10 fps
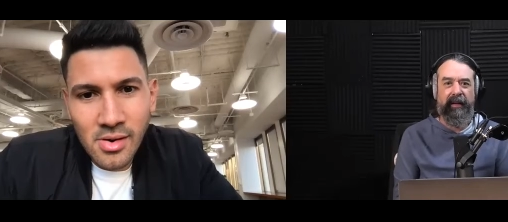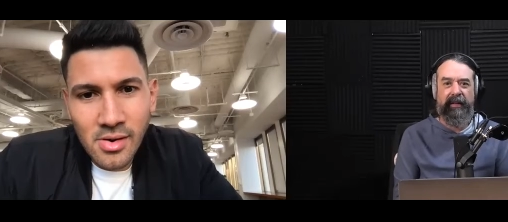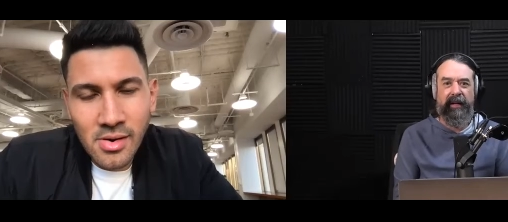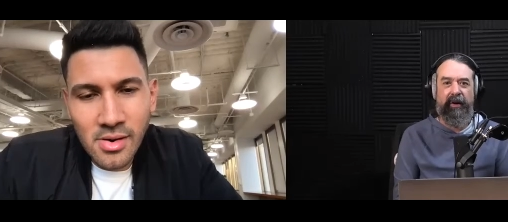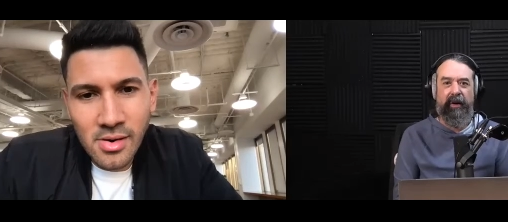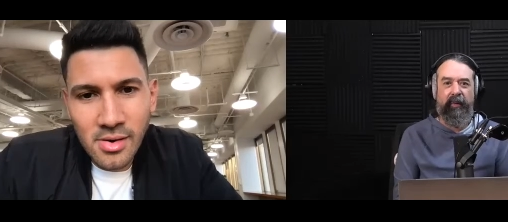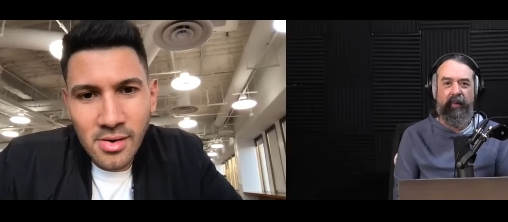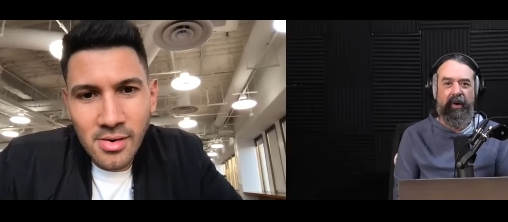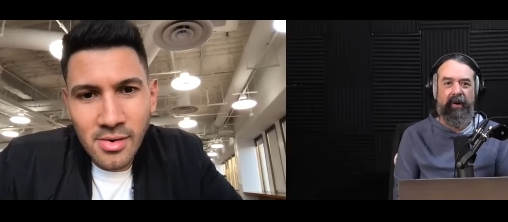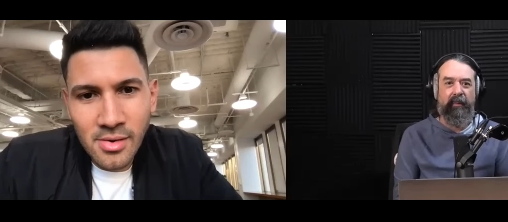Speaker 1: it's kind of off the
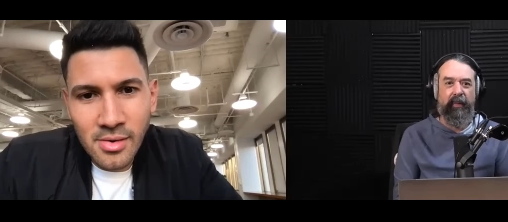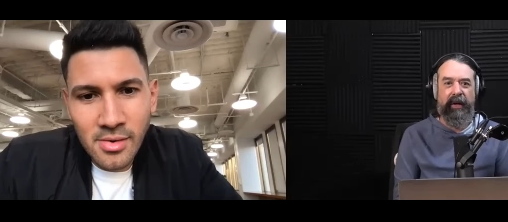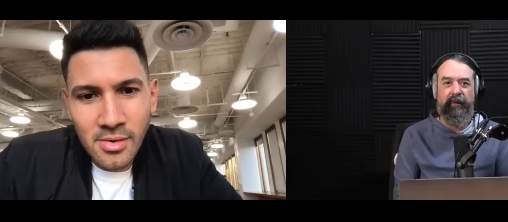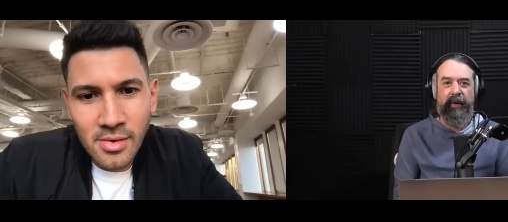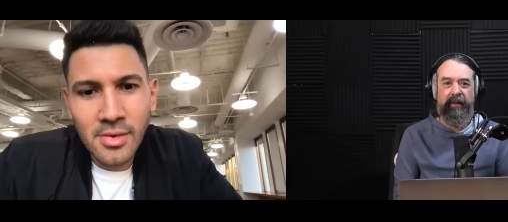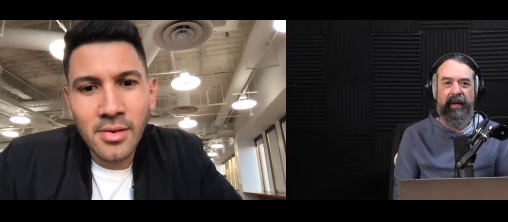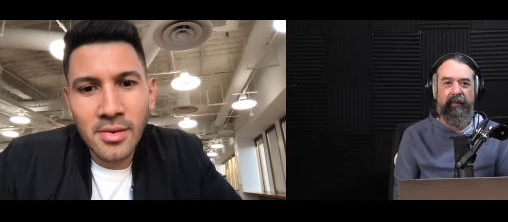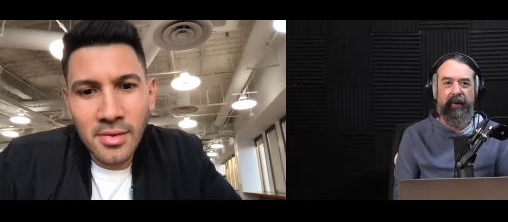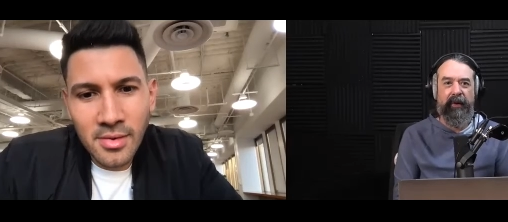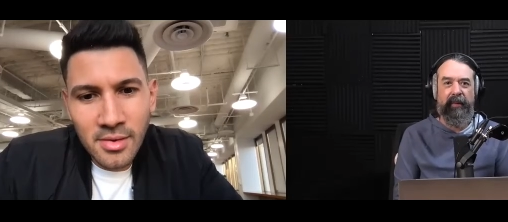wall but you had a great
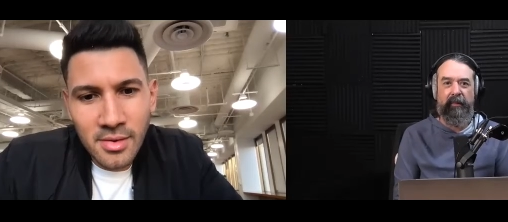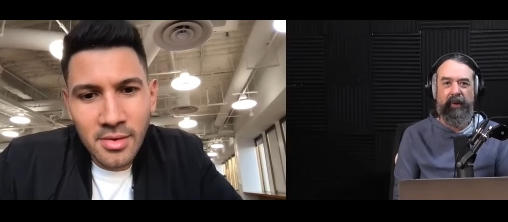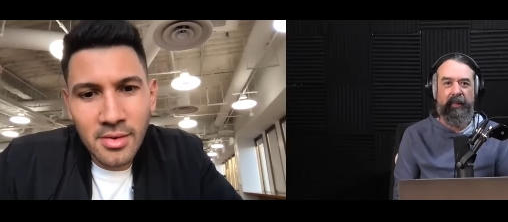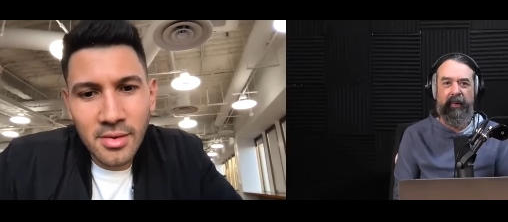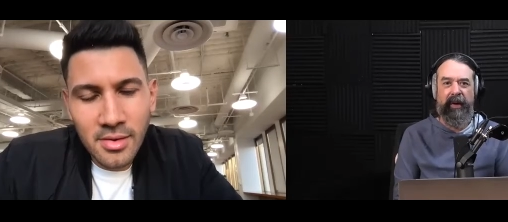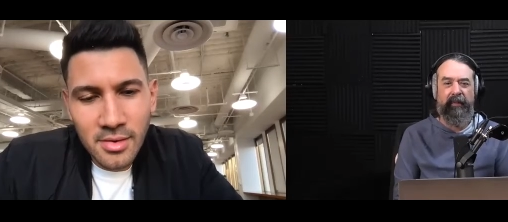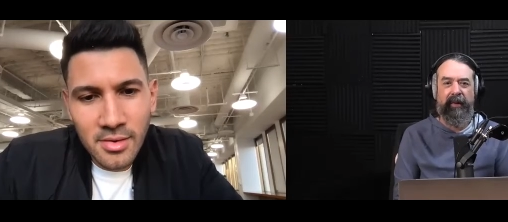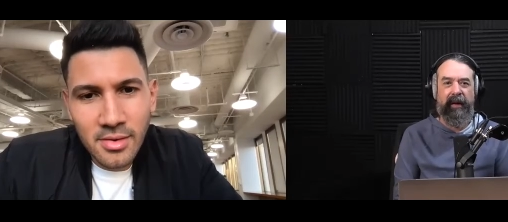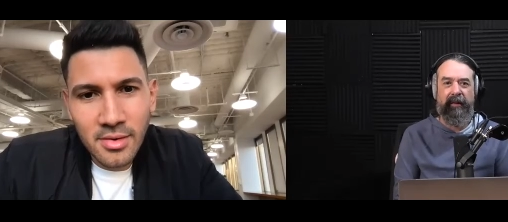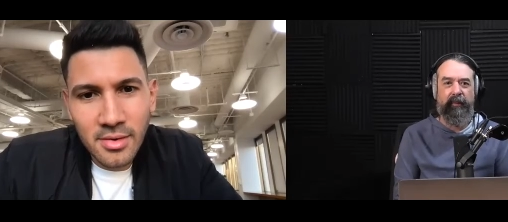time there that most people not
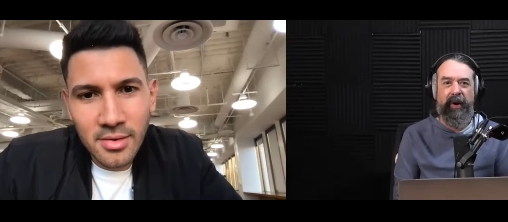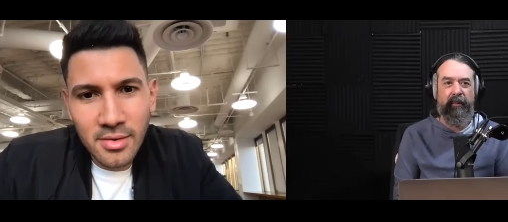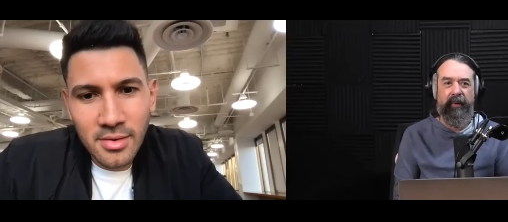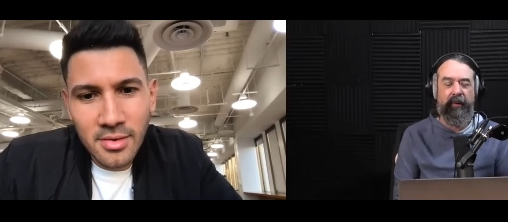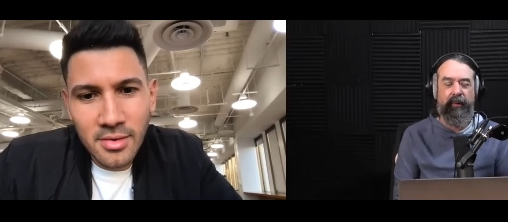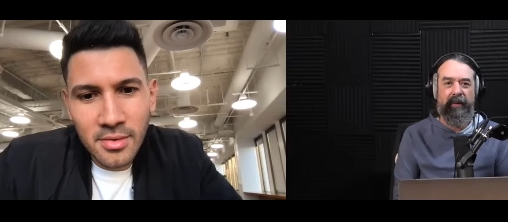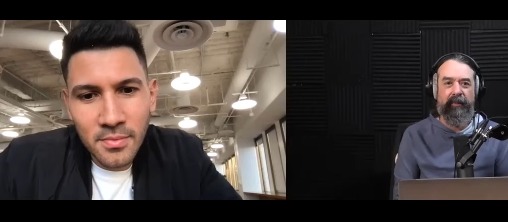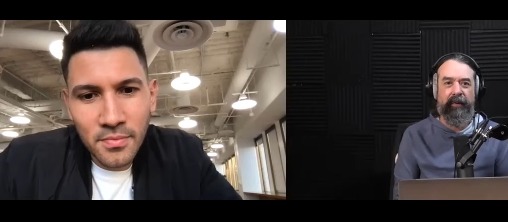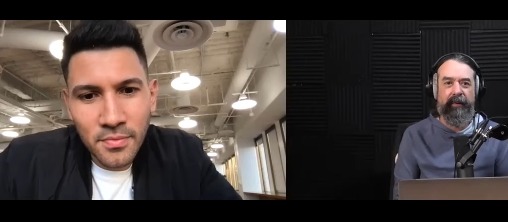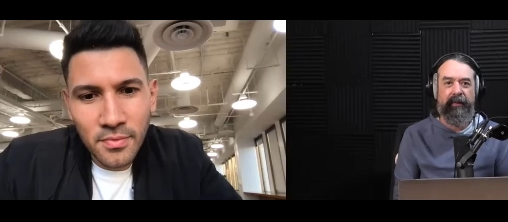like probably wouldn't
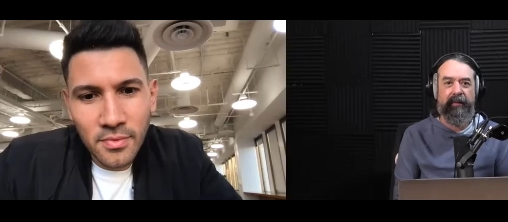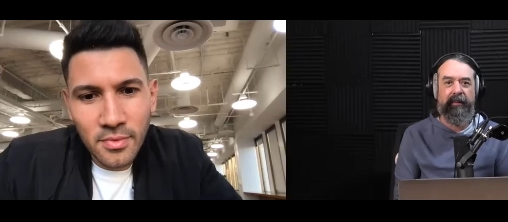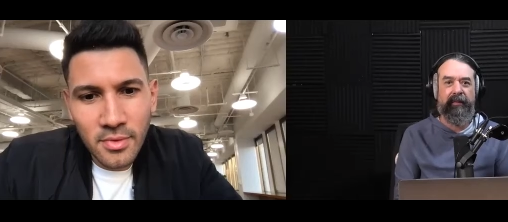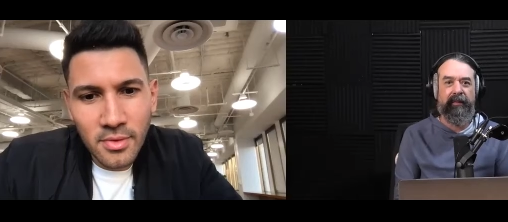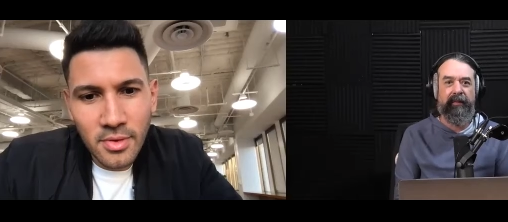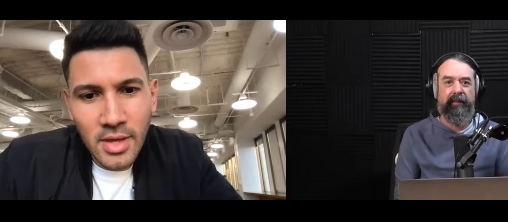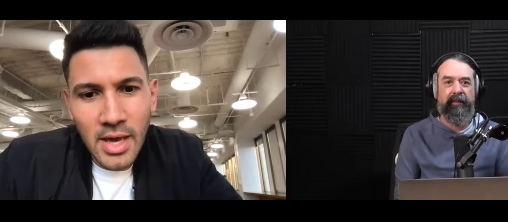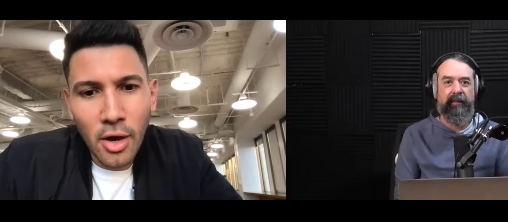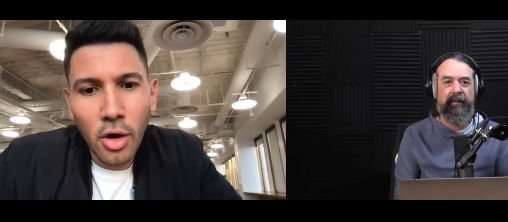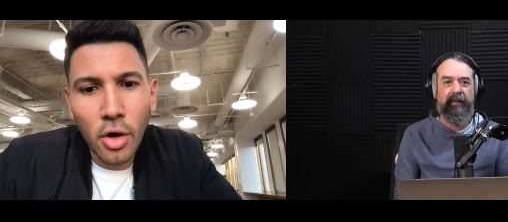travel there
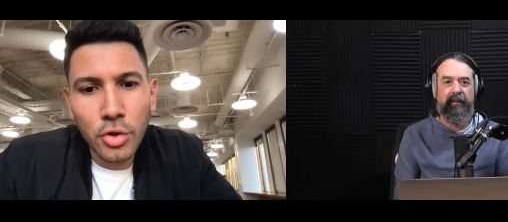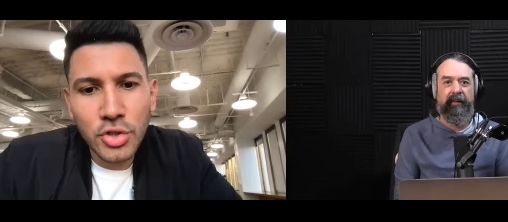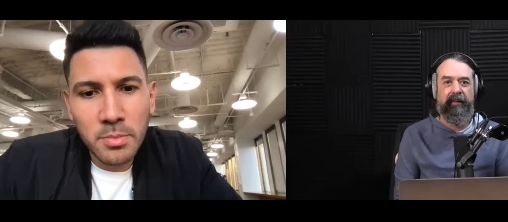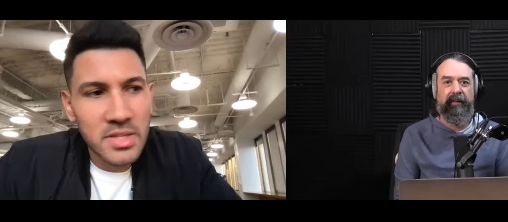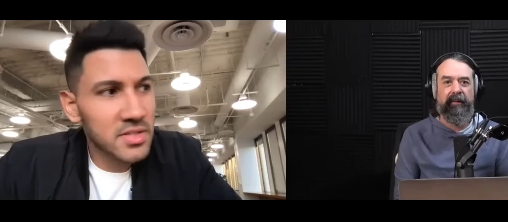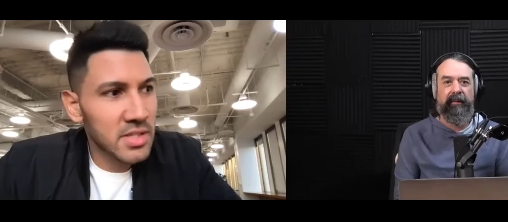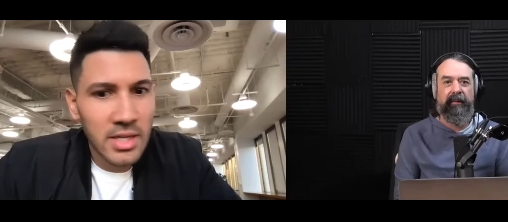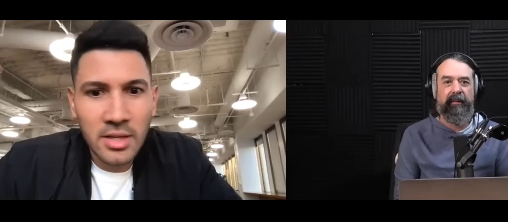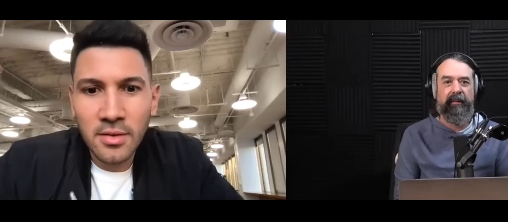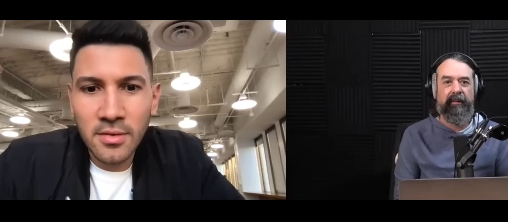
Speaker 2: yeah ho chi minh
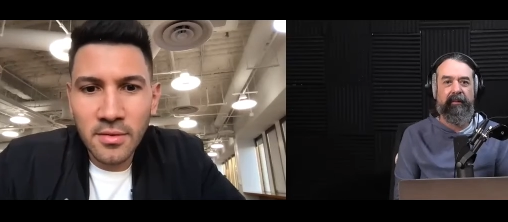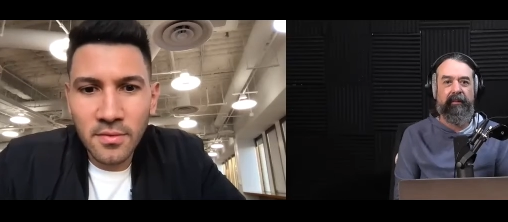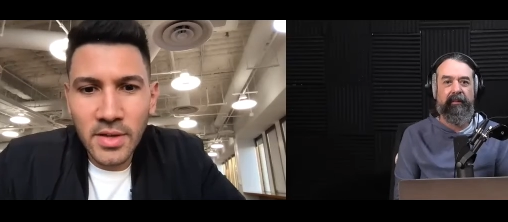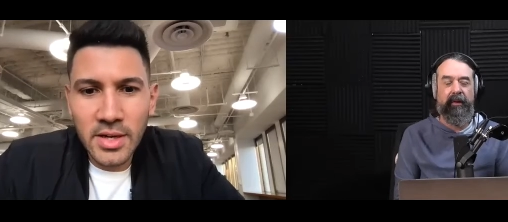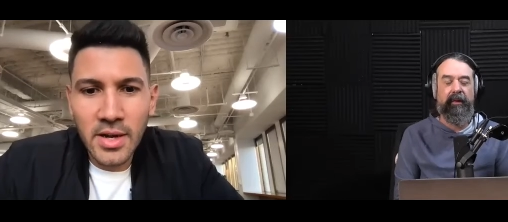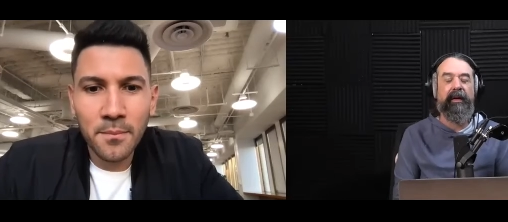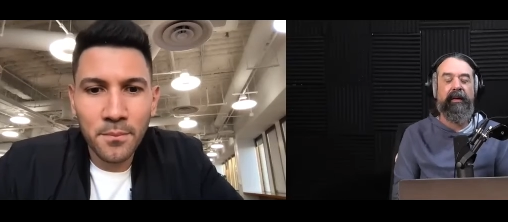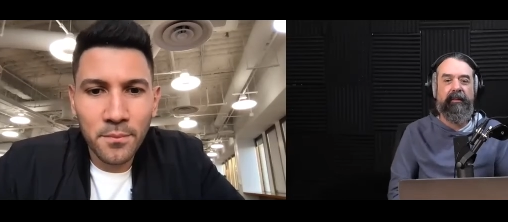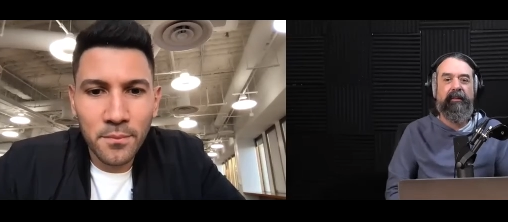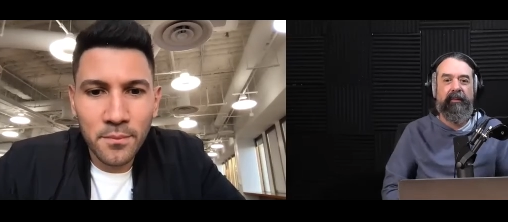city Vietnam.
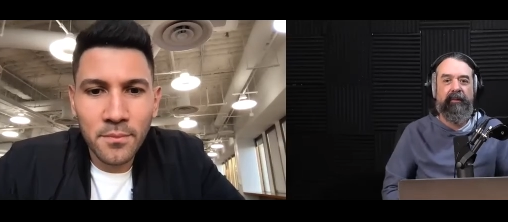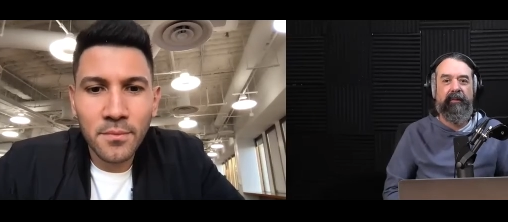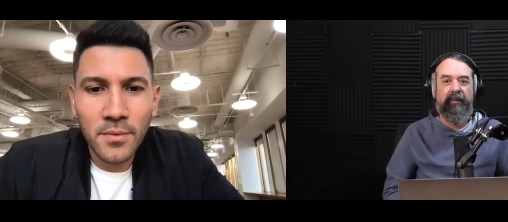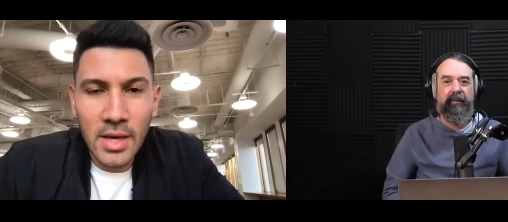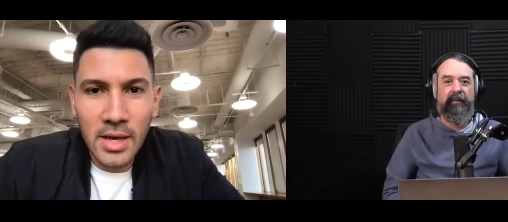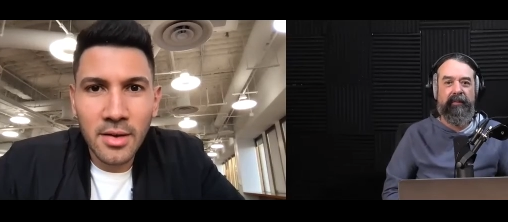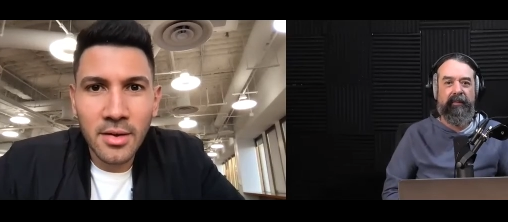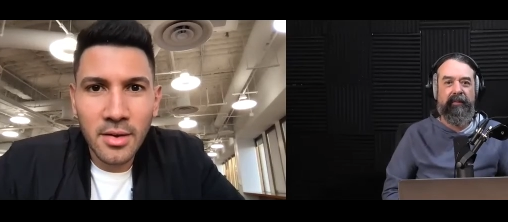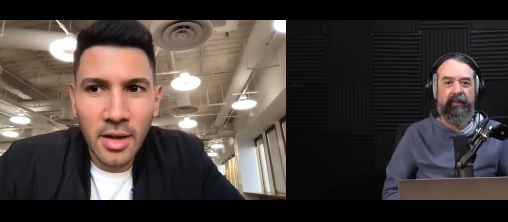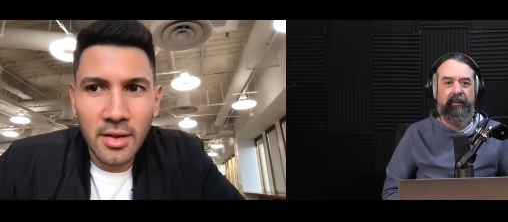Okay. Yeah.
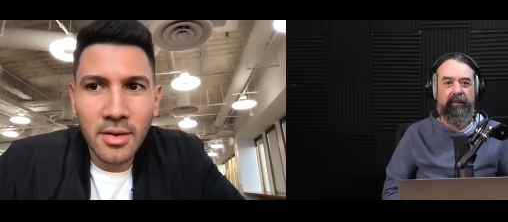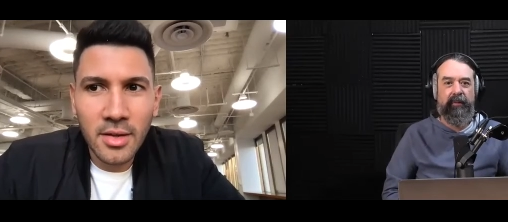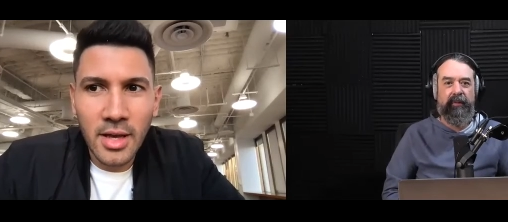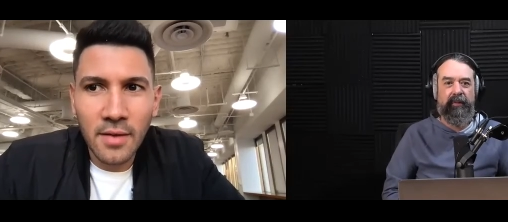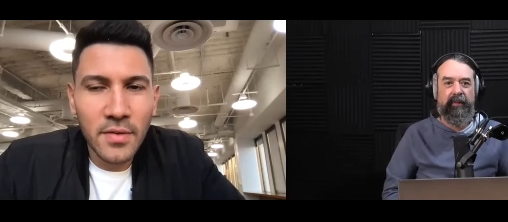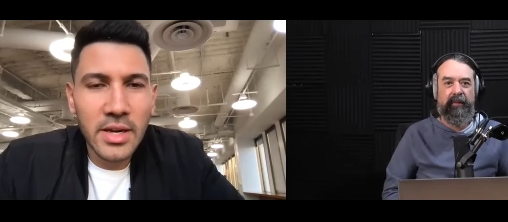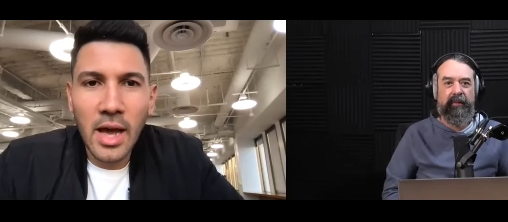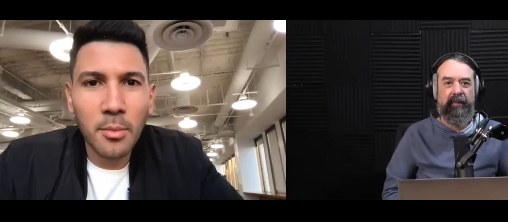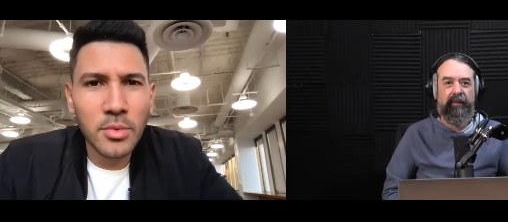Yeah. Vietnam